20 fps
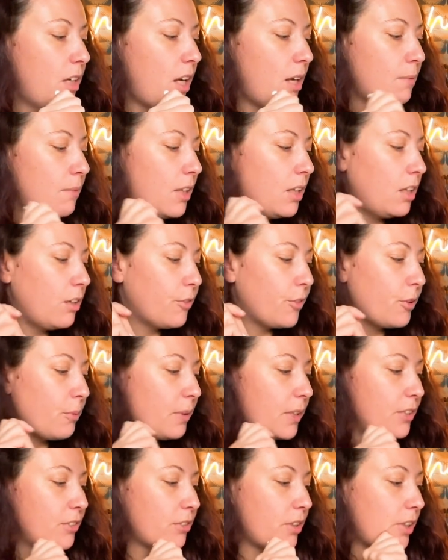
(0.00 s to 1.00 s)
I'm all over the
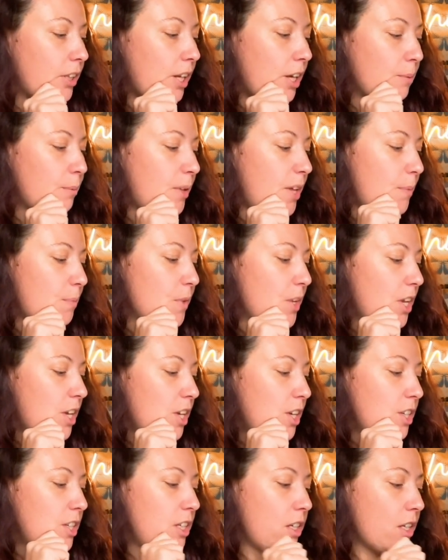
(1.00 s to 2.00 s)
place right now, but
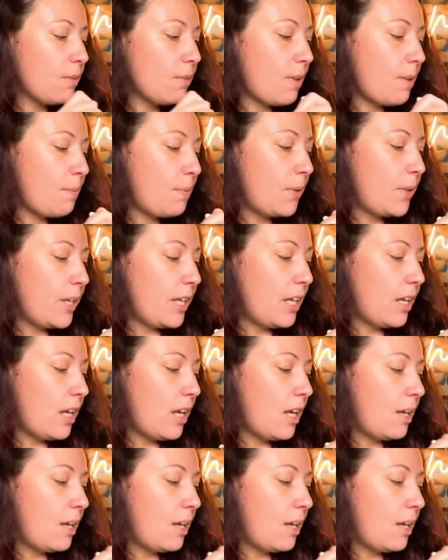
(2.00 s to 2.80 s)
you get my point.